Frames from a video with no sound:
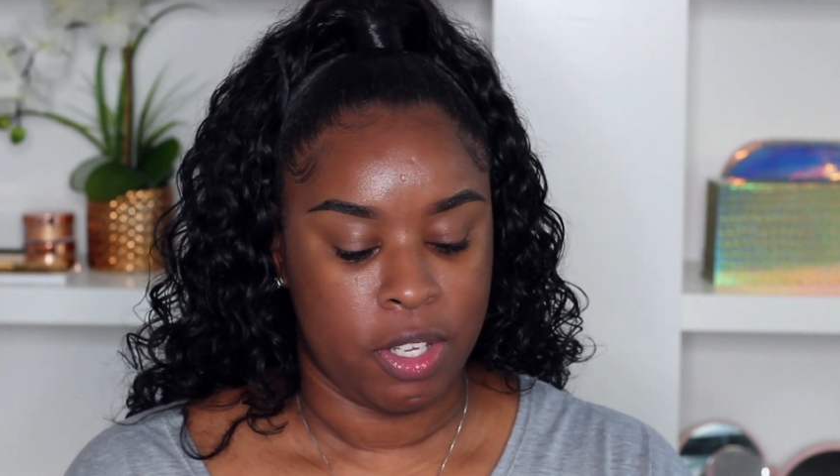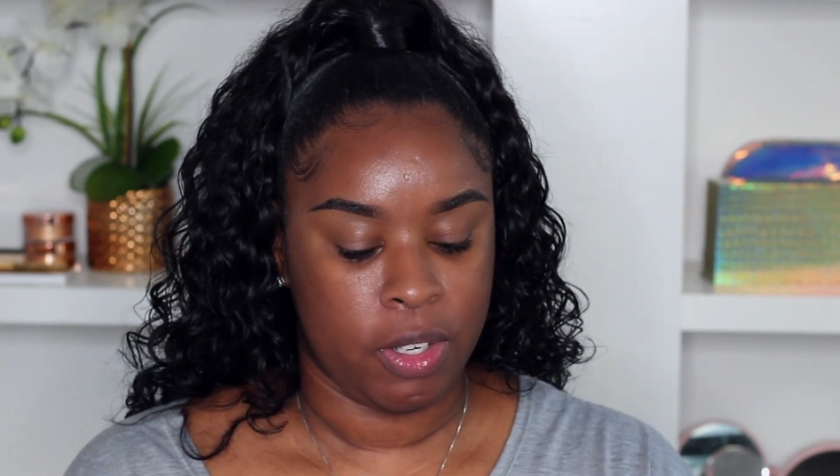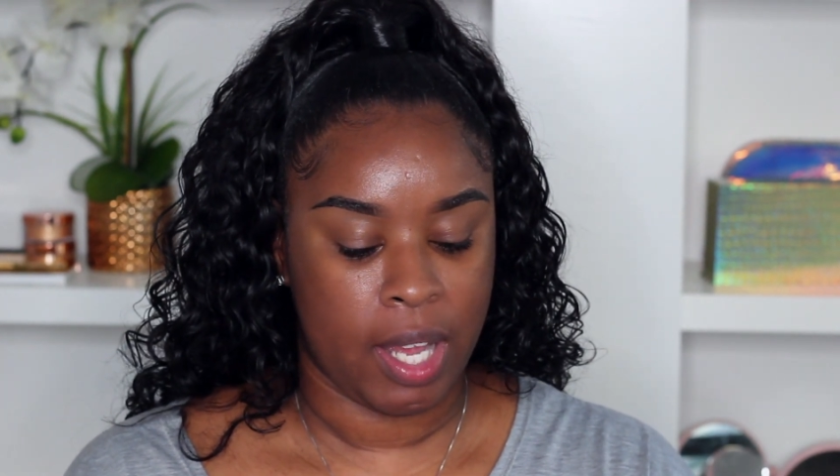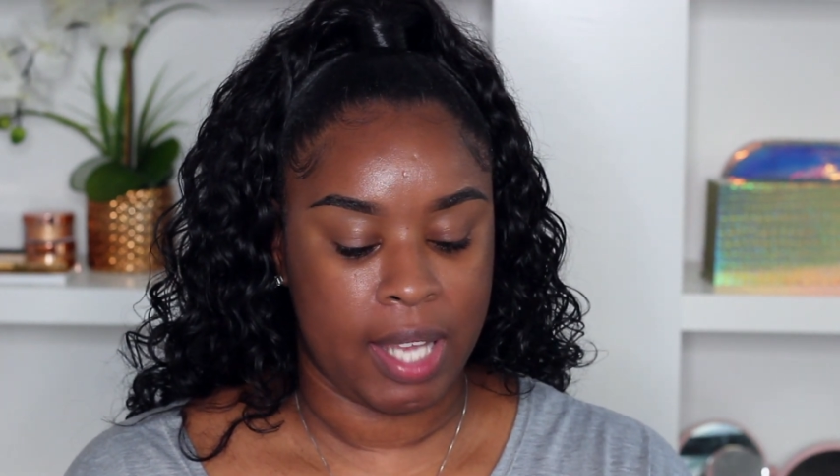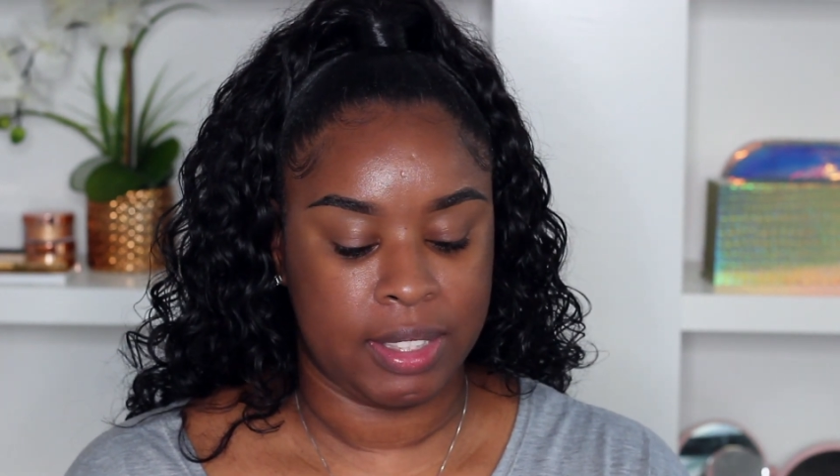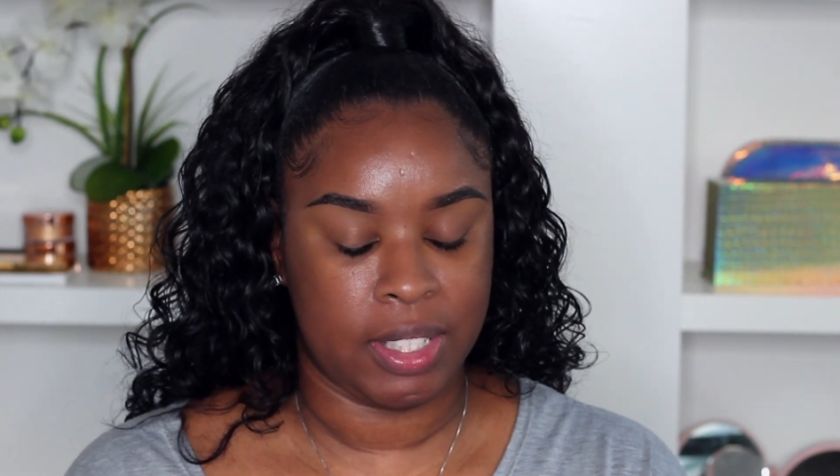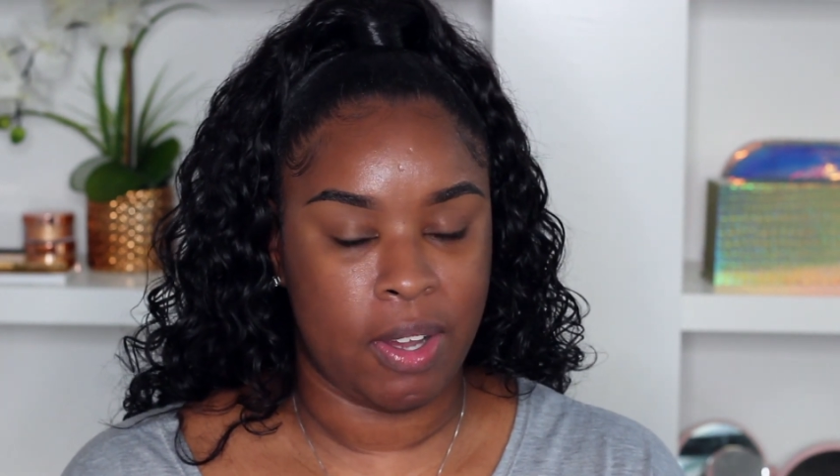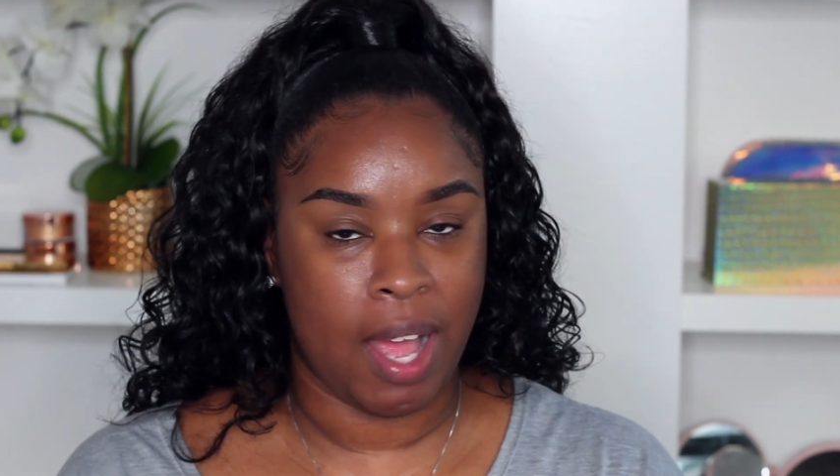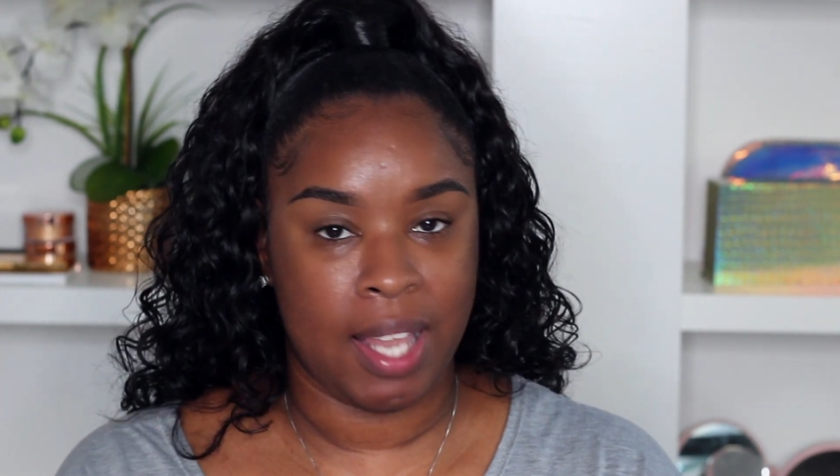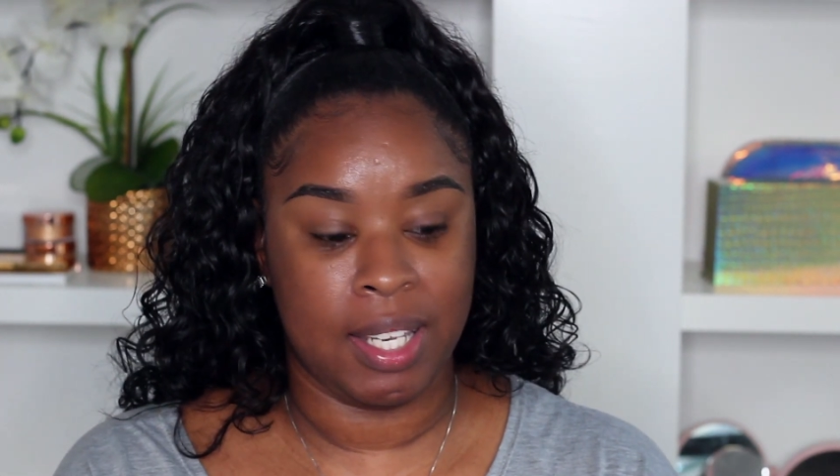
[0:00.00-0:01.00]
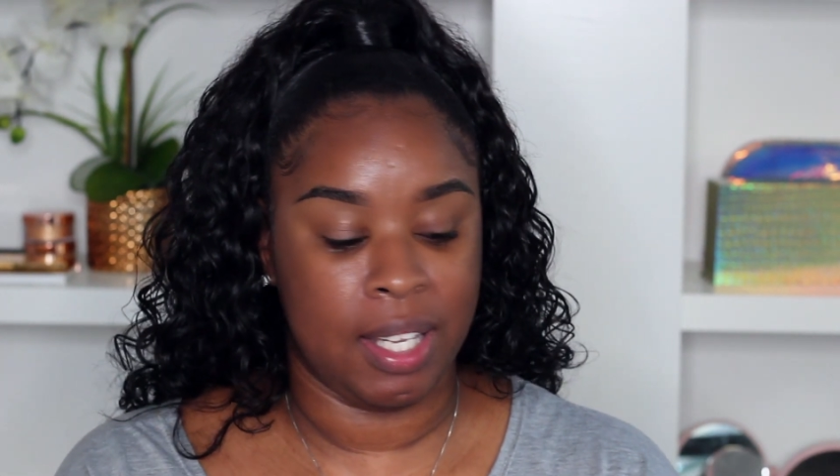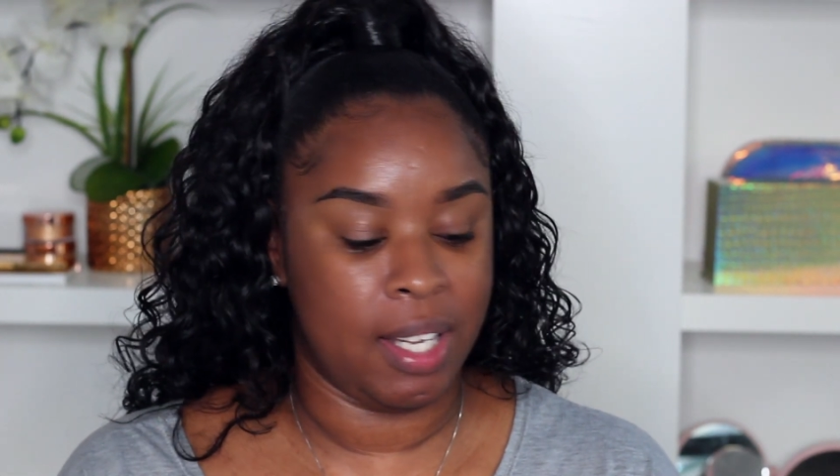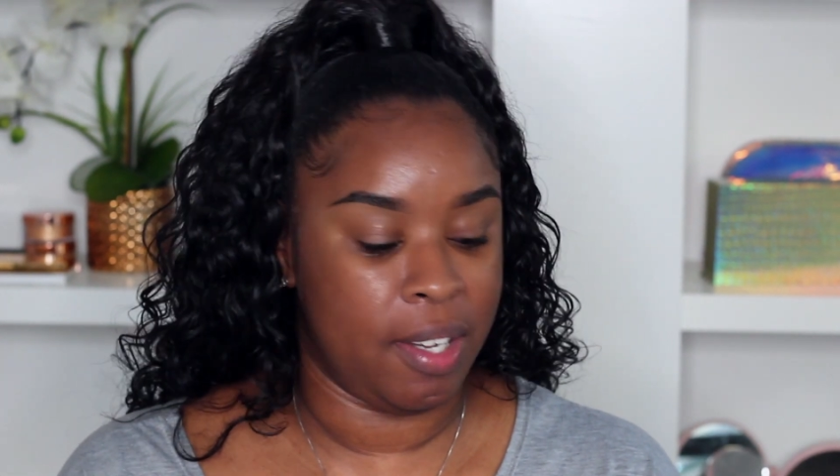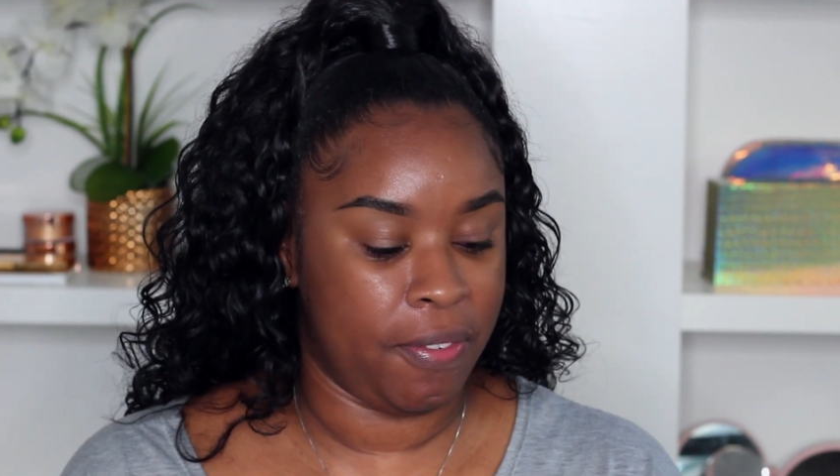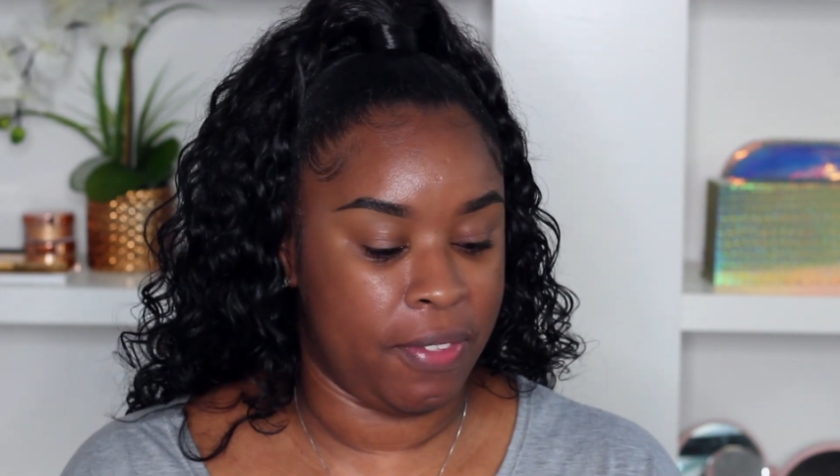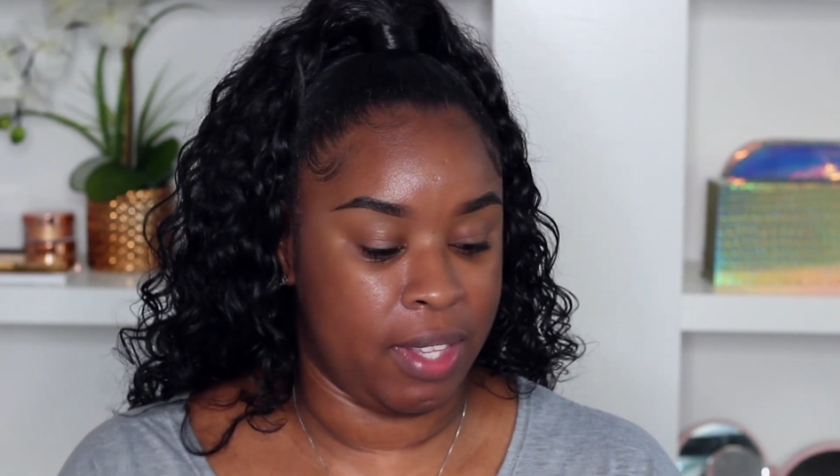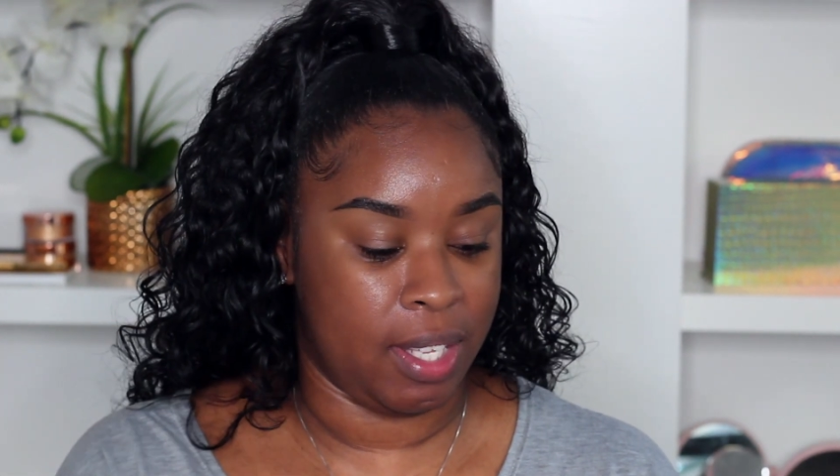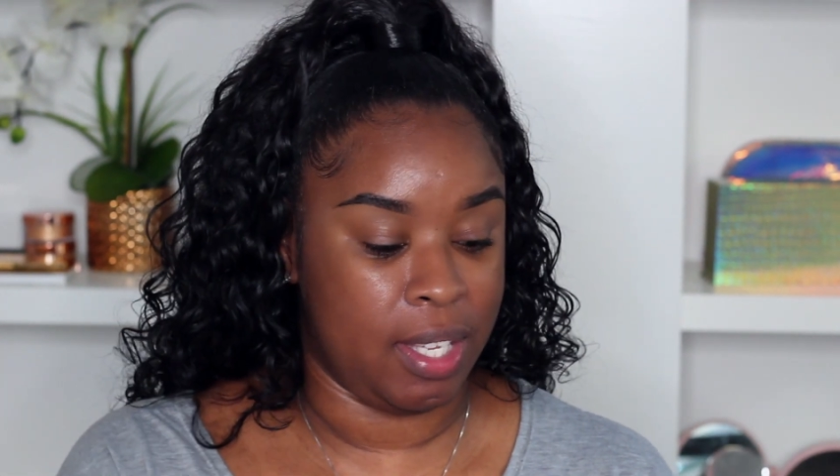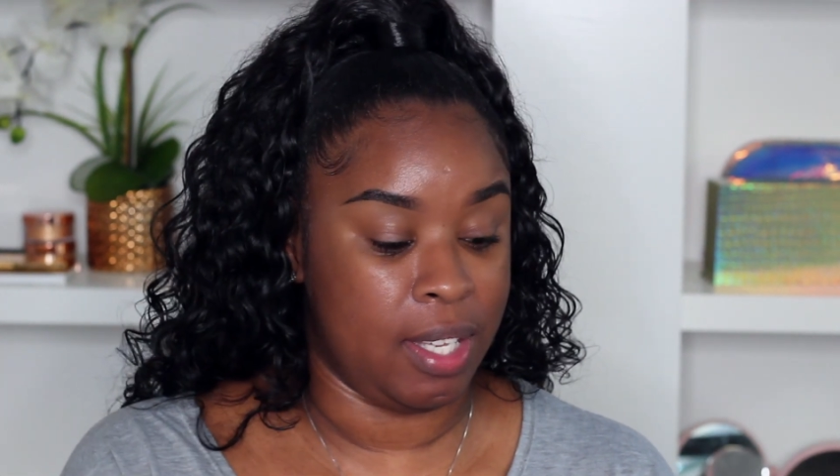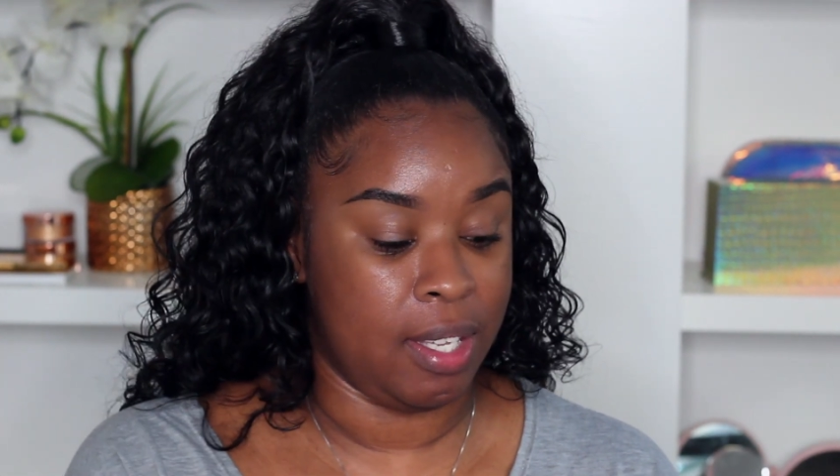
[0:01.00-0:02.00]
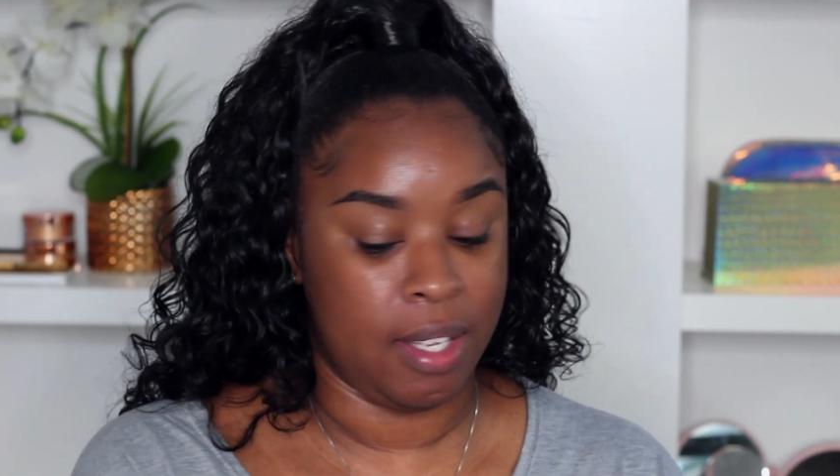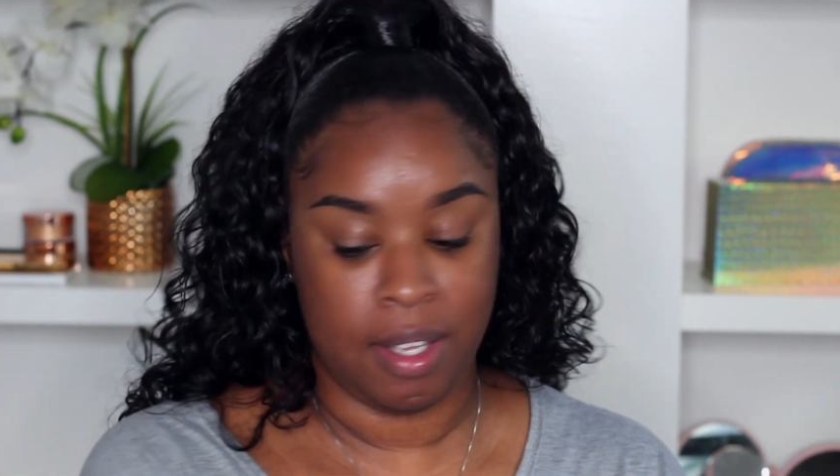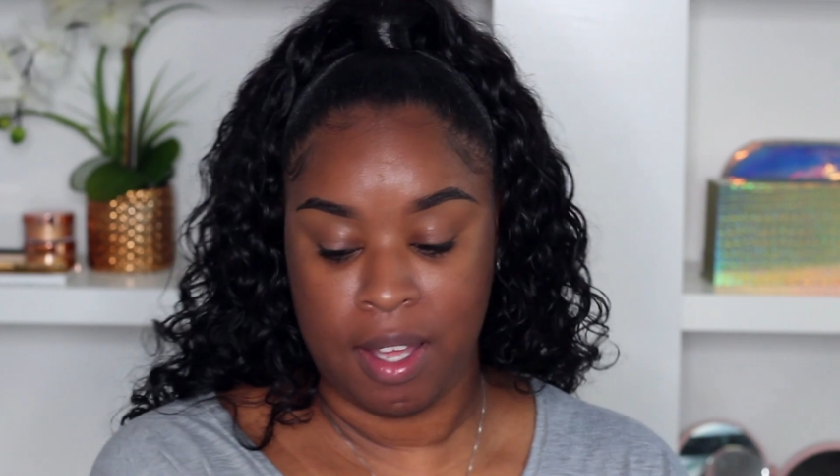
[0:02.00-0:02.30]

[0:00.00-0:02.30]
You guys know I love the